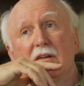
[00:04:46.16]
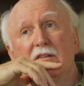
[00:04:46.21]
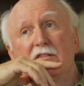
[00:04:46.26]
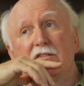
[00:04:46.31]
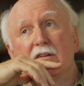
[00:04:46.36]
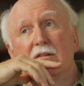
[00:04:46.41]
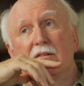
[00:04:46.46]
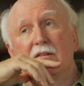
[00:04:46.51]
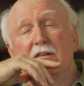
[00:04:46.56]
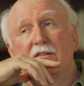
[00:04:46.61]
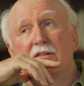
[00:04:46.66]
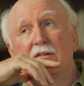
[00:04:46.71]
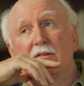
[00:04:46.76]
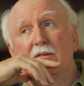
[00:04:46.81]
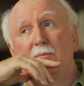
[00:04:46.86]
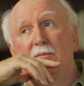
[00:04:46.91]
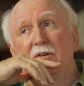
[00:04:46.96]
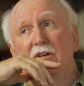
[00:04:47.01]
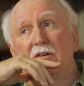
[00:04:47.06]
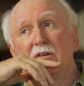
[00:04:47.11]
so the
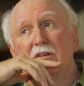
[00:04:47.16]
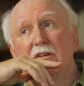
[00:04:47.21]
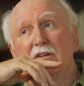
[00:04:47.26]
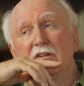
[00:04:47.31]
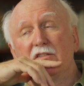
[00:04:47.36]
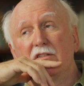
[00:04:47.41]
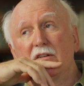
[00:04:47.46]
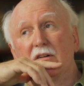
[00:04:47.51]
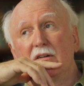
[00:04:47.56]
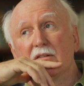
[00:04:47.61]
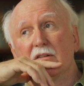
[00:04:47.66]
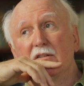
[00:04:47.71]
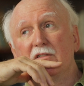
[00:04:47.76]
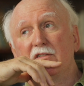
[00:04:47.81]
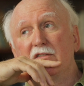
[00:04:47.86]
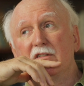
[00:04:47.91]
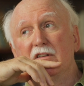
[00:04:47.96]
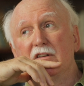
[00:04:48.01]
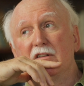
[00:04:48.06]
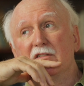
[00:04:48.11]
third period is all
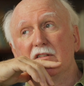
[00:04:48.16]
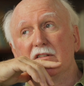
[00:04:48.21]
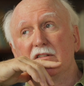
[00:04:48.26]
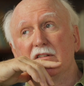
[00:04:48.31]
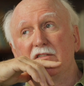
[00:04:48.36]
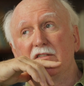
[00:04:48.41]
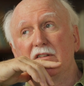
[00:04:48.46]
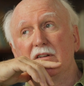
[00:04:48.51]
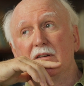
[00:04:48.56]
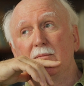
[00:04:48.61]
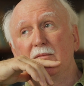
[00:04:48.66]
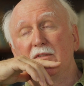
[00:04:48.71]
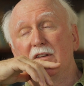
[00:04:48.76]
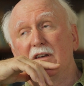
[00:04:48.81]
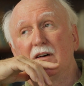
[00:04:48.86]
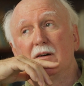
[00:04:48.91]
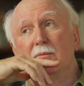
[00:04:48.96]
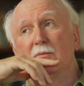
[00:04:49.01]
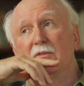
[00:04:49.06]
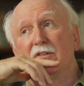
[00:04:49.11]
those things at the same
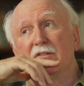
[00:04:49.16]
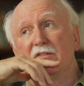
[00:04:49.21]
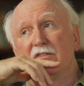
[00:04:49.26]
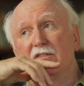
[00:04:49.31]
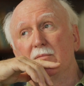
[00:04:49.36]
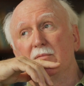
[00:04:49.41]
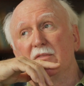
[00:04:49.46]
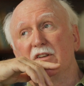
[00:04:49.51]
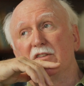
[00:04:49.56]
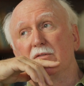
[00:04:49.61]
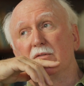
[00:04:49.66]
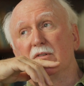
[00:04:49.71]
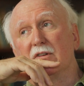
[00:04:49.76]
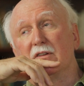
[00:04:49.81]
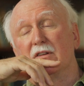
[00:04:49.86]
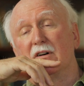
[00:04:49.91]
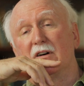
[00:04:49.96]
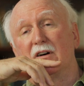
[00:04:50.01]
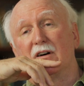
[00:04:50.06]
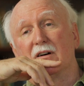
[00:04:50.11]
time, but there's a mystery
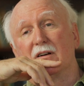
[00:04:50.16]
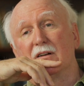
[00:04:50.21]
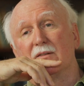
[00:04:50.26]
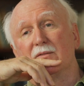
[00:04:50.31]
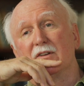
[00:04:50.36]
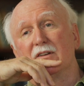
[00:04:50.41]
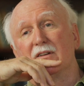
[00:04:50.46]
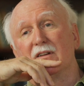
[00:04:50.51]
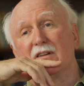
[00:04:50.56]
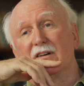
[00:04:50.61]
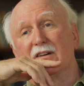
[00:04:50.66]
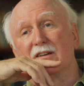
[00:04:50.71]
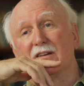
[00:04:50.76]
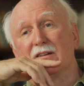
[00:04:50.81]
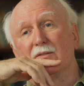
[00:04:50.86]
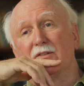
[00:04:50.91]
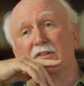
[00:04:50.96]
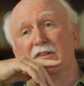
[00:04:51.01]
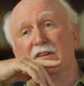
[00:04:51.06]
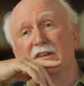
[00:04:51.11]
at the heart of it, like
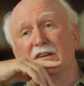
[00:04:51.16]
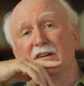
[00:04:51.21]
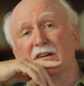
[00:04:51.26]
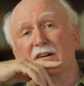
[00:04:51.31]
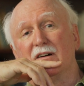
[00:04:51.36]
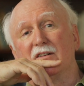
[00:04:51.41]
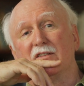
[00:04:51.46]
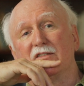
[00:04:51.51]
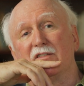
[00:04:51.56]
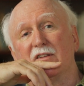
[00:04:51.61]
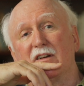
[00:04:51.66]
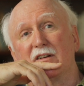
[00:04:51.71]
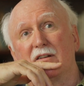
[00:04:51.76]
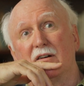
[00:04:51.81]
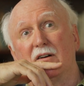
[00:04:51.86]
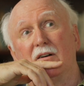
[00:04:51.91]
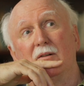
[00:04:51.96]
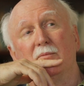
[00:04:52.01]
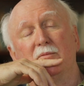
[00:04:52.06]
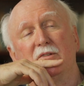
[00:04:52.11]
everything else, like
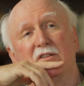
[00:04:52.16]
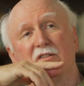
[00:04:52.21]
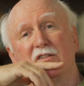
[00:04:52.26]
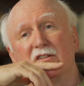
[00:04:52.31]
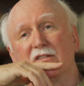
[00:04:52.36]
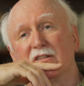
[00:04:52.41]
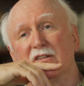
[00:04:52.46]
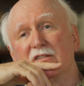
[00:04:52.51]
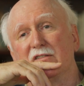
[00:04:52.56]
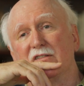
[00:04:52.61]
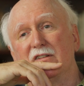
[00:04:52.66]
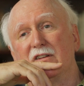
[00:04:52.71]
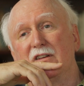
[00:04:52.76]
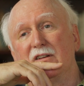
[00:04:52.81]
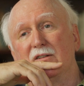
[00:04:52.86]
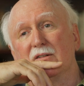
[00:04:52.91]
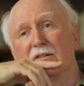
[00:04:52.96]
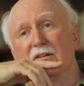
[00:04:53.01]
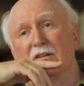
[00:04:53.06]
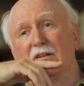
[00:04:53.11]
all music that's any
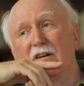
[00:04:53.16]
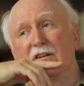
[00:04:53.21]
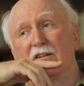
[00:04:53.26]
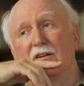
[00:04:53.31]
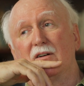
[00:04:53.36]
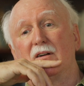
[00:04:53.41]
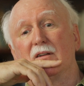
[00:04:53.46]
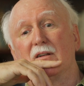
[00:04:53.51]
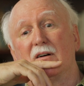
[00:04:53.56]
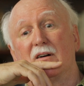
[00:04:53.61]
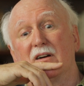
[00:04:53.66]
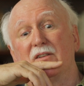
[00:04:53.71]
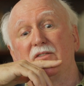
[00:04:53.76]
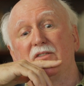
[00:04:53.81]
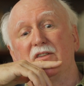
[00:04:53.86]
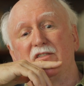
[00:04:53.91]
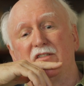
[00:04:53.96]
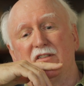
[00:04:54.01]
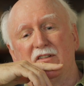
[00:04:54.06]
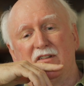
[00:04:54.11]
good, like all art
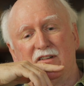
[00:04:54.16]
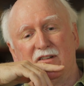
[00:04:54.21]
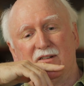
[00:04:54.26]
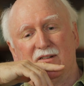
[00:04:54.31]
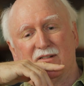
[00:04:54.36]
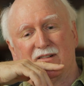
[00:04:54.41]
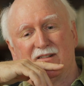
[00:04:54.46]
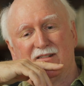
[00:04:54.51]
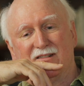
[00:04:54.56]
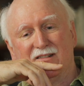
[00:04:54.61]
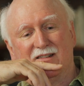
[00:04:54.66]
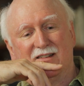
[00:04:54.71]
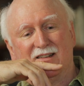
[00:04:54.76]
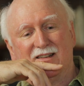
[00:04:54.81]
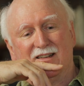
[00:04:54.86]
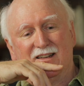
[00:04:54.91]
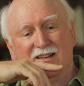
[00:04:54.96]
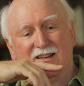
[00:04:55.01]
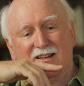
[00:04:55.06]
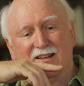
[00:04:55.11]
that's any good,
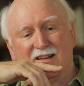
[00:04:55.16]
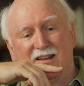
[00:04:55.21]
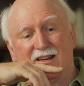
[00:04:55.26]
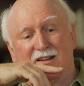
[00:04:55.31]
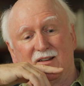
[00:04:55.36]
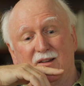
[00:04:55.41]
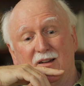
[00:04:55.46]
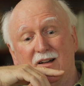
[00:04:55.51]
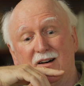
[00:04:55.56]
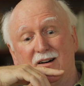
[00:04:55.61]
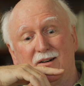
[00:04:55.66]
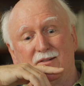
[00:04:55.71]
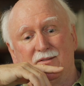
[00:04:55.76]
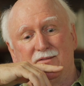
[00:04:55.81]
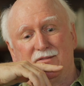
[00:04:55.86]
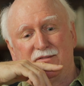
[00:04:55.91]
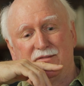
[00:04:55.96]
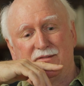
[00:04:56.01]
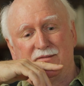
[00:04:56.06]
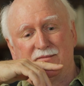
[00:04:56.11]
like
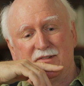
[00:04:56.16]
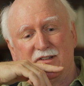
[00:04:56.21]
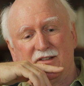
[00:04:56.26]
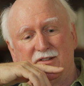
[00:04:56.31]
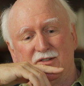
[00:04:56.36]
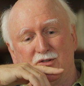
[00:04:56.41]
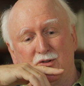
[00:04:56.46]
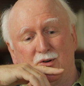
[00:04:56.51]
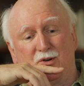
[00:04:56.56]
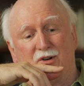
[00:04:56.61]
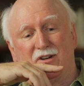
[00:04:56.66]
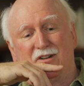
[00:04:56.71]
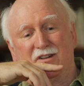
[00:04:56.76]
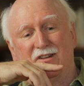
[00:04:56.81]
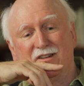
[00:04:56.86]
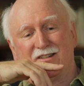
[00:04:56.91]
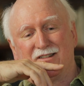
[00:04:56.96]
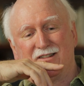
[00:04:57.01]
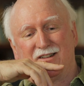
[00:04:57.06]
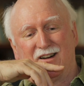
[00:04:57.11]
love and
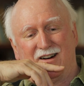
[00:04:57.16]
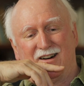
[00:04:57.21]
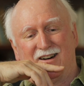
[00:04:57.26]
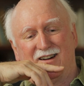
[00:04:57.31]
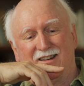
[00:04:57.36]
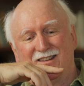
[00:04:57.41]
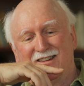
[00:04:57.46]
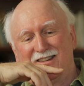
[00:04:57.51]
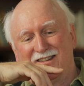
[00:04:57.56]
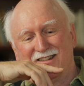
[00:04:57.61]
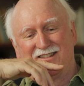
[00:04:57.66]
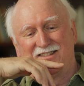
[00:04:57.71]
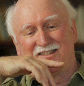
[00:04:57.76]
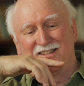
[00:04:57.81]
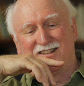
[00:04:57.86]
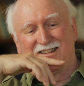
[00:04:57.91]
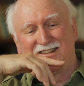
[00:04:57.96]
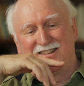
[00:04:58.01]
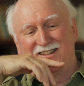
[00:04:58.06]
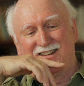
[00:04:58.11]
joy and God and things
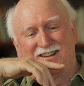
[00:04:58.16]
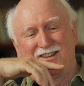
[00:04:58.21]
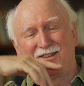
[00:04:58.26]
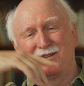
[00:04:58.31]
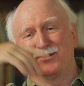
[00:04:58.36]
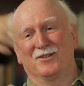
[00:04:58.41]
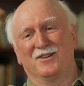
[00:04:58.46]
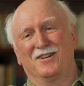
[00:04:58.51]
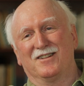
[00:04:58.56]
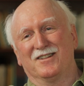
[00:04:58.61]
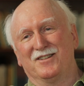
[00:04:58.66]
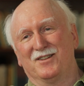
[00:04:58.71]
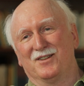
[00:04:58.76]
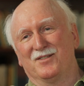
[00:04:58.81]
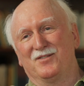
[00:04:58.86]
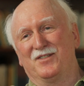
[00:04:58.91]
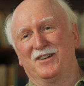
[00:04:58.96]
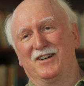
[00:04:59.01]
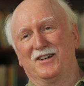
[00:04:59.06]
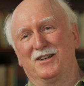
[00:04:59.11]
like that. They're all
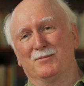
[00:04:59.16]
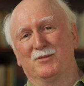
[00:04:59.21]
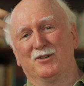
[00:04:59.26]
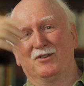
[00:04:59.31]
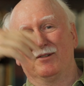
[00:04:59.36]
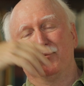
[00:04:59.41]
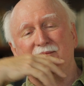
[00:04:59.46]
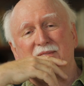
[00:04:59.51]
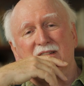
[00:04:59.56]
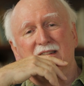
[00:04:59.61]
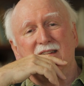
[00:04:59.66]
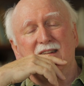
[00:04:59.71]
indefinable.